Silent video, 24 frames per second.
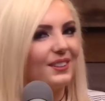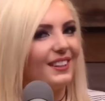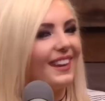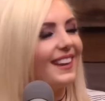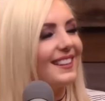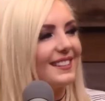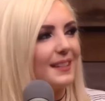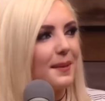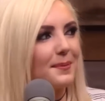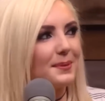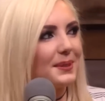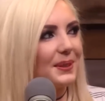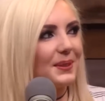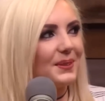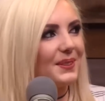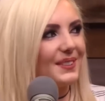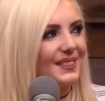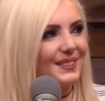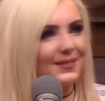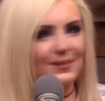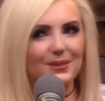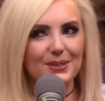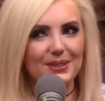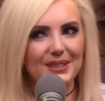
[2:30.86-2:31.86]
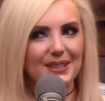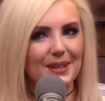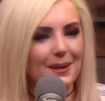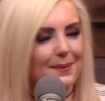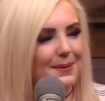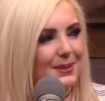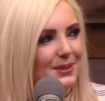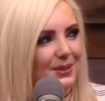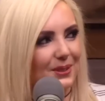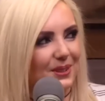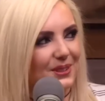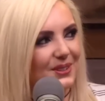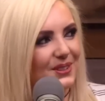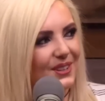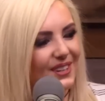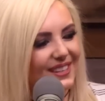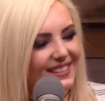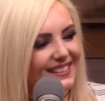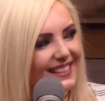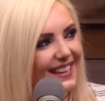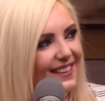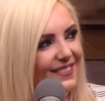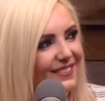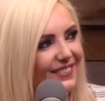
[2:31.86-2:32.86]
Yes, absolutely. Have you seen how much green you
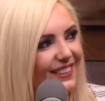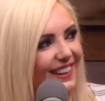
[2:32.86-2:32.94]
guys have?